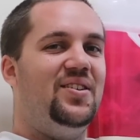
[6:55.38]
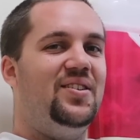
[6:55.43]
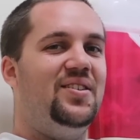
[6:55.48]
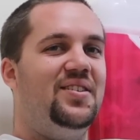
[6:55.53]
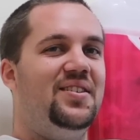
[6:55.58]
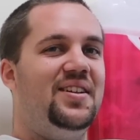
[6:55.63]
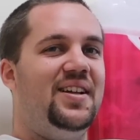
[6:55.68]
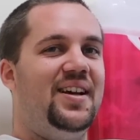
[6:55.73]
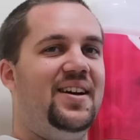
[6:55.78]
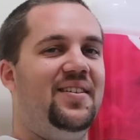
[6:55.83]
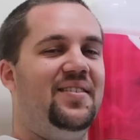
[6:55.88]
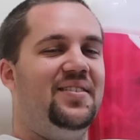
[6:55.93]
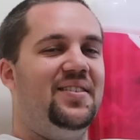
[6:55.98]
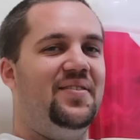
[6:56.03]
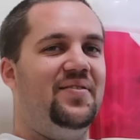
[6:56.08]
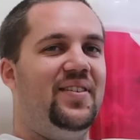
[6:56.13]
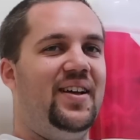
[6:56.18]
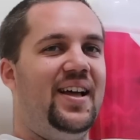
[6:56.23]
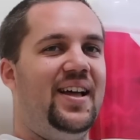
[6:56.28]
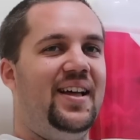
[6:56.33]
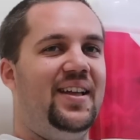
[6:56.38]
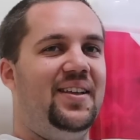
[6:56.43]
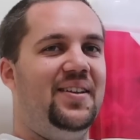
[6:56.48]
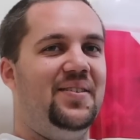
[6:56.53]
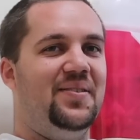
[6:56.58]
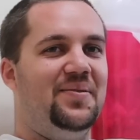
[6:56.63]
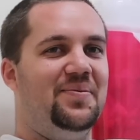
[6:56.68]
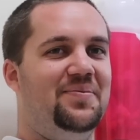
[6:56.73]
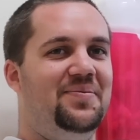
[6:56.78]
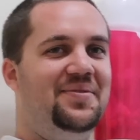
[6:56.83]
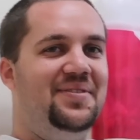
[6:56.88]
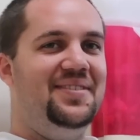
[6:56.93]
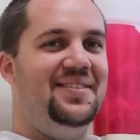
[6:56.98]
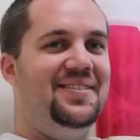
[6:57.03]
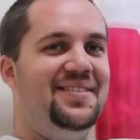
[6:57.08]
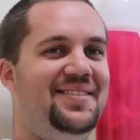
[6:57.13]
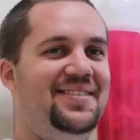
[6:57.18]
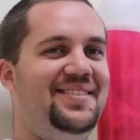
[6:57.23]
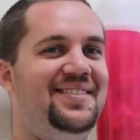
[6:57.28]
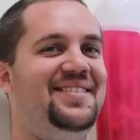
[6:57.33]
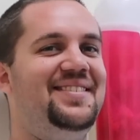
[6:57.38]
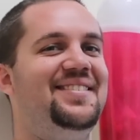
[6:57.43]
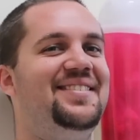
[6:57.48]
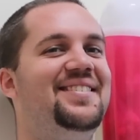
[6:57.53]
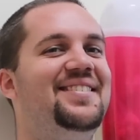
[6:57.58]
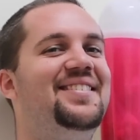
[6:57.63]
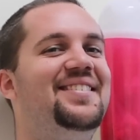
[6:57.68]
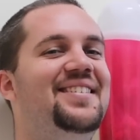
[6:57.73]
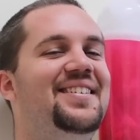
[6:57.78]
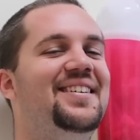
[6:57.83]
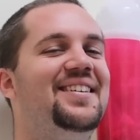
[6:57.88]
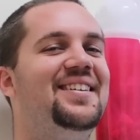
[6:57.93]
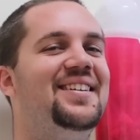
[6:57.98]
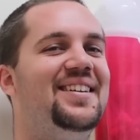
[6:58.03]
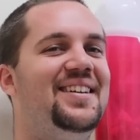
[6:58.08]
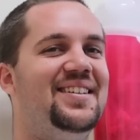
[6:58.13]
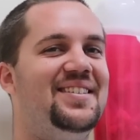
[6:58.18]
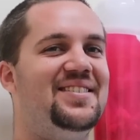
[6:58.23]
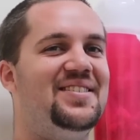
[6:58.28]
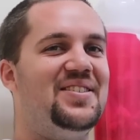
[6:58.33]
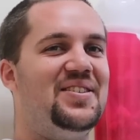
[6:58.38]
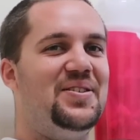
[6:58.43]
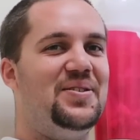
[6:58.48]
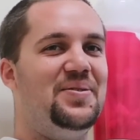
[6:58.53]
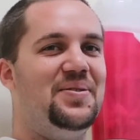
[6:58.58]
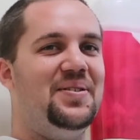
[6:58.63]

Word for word: Turn down the volume. it's